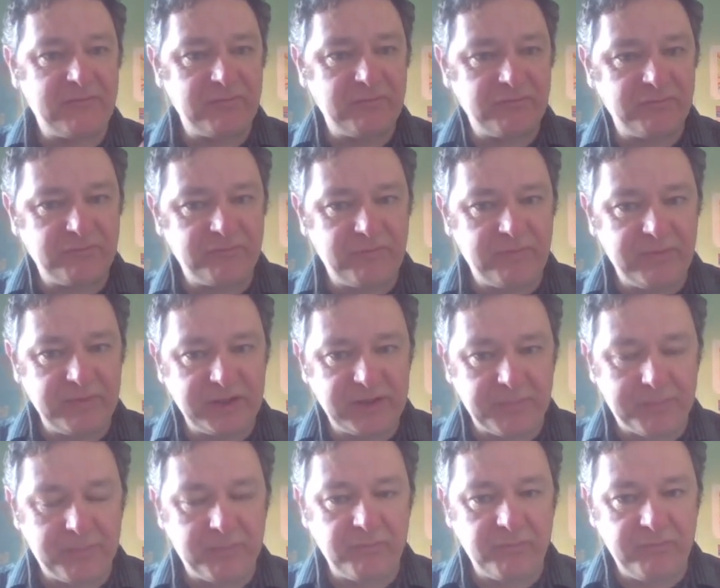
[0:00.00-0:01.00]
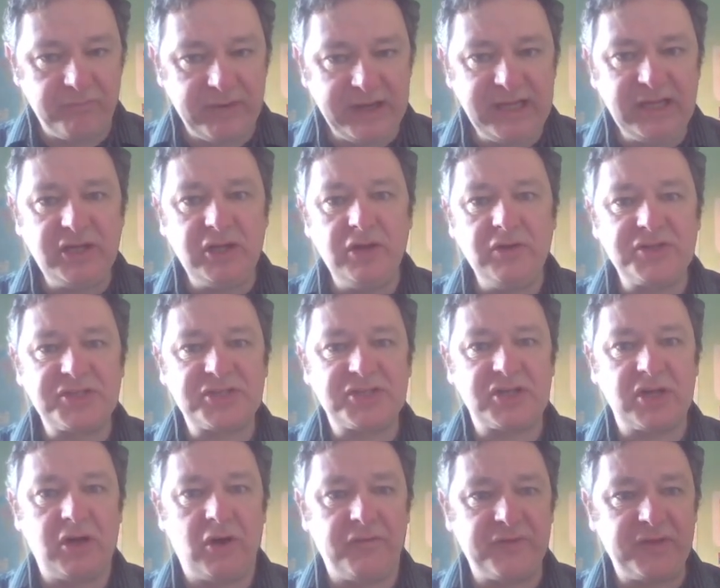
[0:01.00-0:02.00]
The reuse
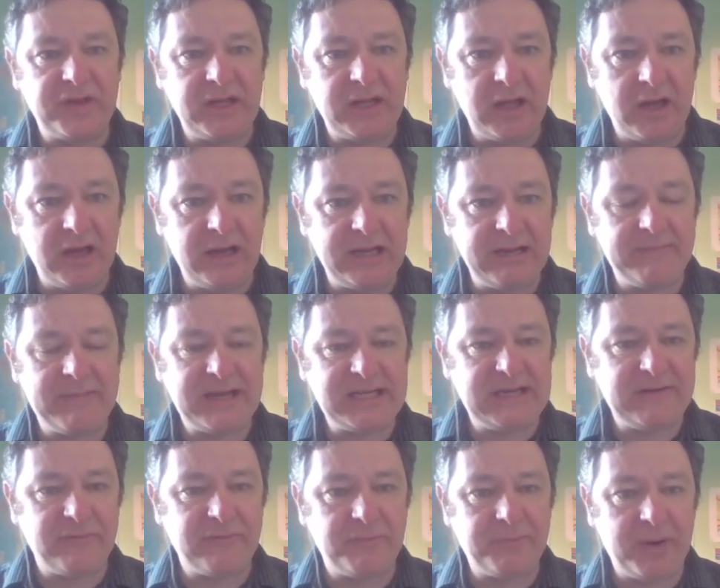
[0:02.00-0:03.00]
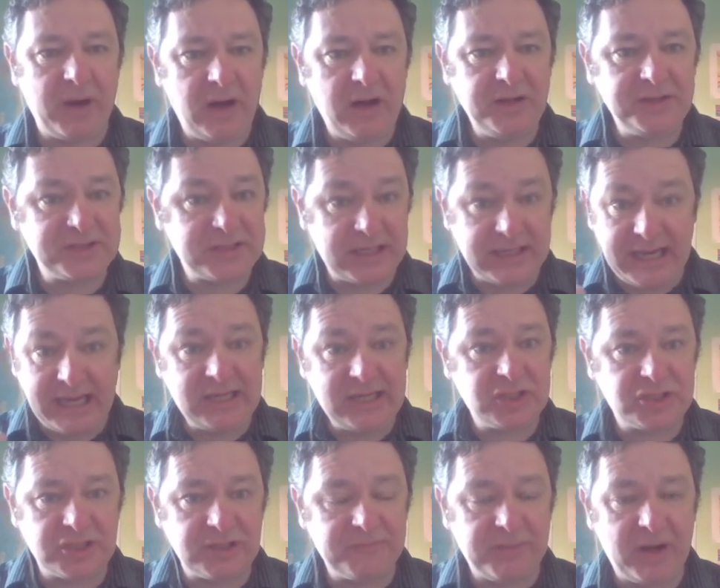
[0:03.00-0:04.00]
of the early medieval past and
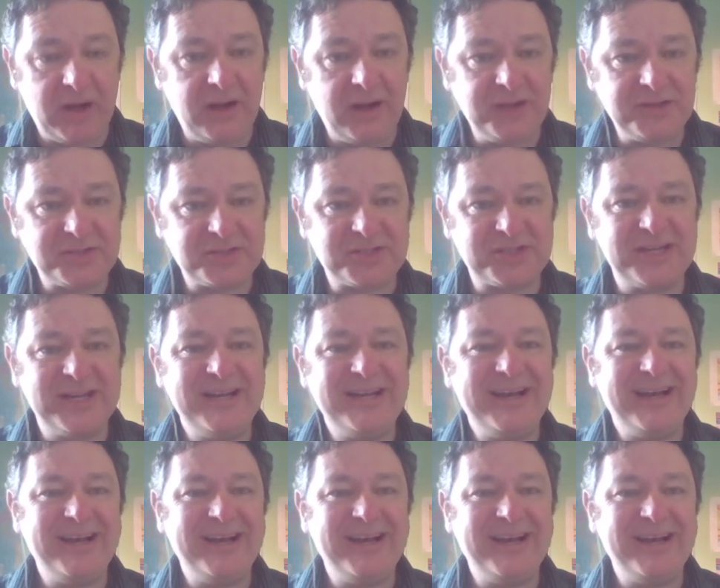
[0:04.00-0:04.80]
ancient pasts,